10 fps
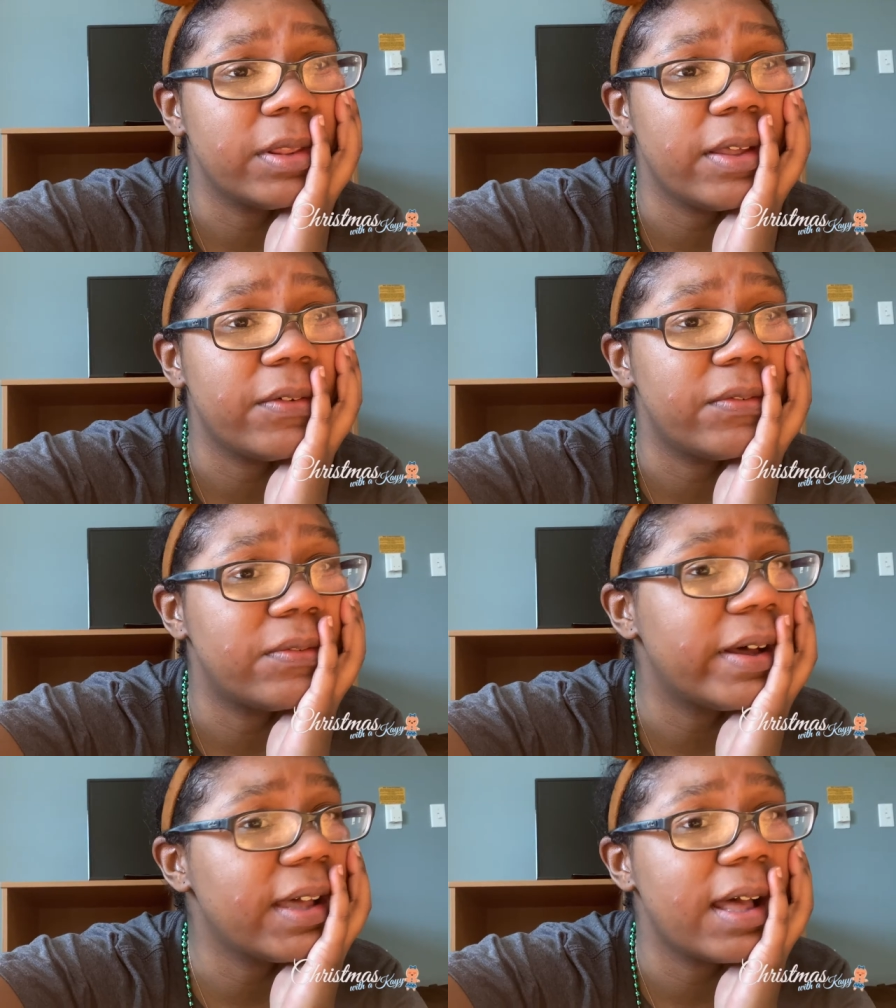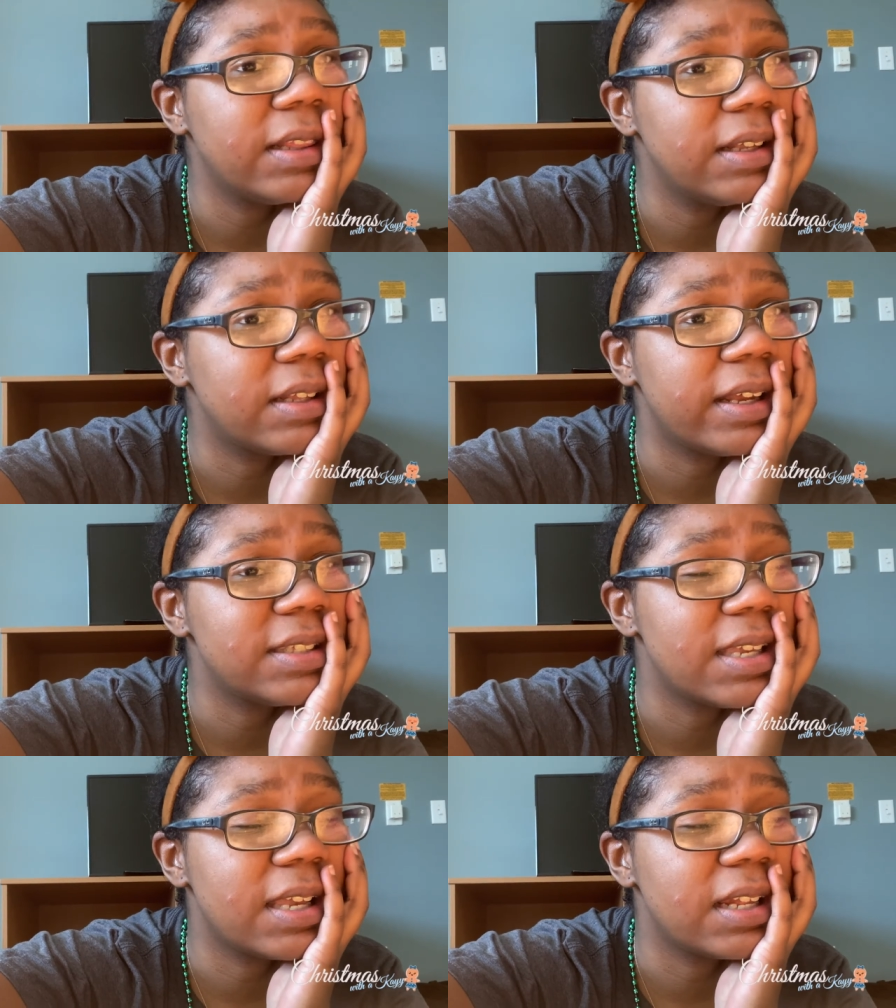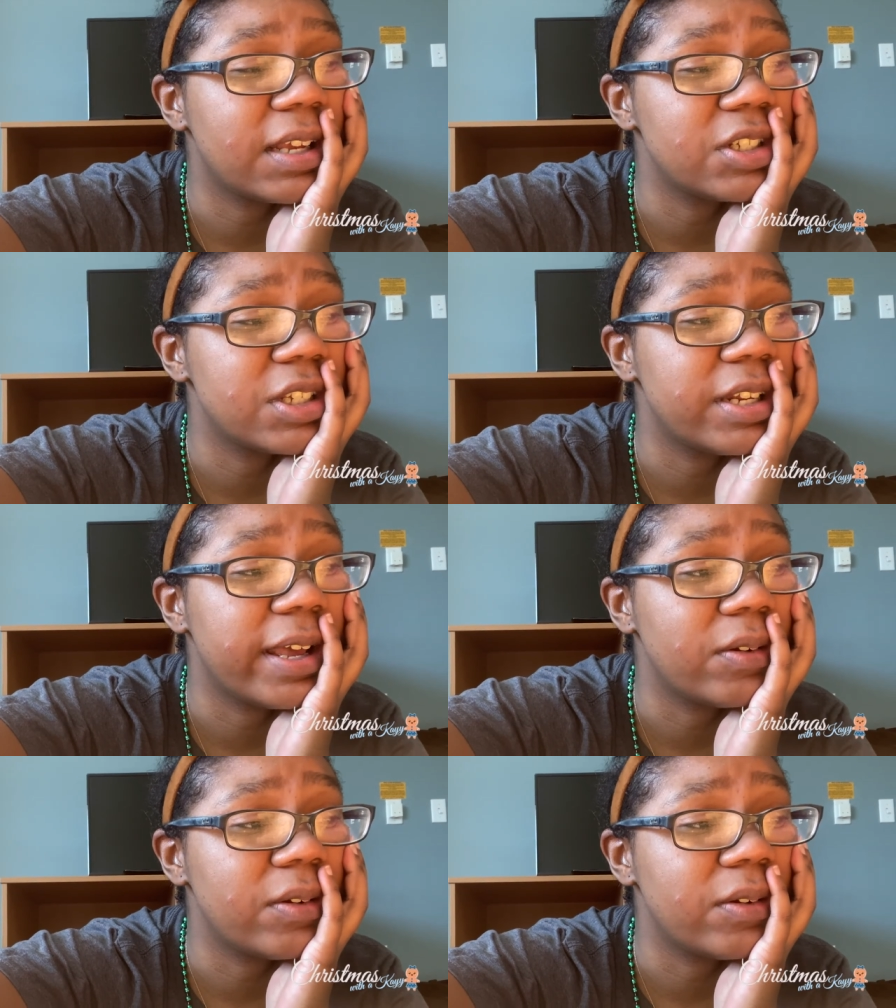the fuck I look like taking that shit down?